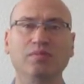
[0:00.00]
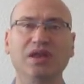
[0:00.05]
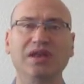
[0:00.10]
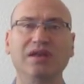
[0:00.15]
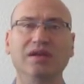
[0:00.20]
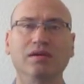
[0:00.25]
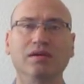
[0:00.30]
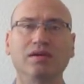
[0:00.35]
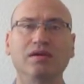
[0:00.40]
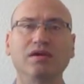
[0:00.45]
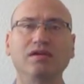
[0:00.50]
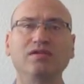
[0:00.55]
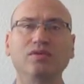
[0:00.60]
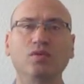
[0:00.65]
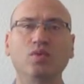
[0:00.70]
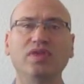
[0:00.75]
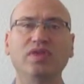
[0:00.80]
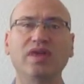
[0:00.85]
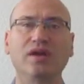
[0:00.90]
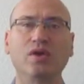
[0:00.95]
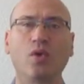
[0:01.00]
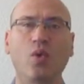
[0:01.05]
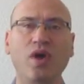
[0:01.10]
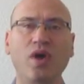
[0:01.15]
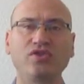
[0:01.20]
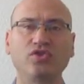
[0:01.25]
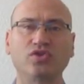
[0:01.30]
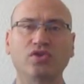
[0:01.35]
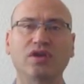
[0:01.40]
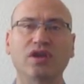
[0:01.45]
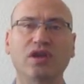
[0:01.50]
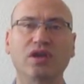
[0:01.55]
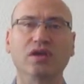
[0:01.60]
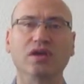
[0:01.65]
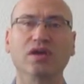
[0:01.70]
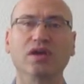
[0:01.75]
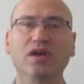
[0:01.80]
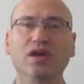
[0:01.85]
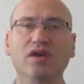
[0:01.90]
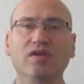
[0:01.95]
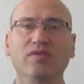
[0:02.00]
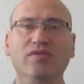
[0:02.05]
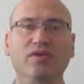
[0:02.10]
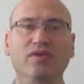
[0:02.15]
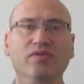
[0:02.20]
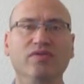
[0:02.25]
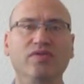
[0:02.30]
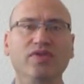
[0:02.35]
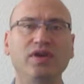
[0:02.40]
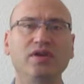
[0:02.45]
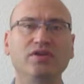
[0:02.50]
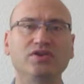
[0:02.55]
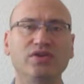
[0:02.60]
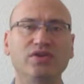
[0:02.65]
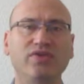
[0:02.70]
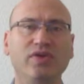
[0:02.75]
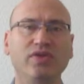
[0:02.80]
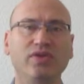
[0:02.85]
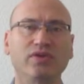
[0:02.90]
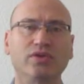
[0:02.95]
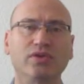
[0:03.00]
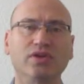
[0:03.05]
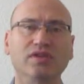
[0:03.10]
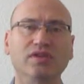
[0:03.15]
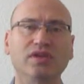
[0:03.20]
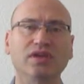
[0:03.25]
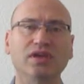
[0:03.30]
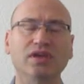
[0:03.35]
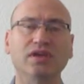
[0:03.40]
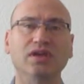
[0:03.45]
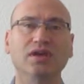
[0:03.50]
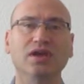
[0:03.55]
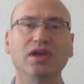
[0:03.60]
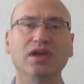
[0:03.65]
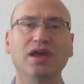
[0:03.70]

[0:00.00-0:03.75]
been learned without questioning from figures of authority,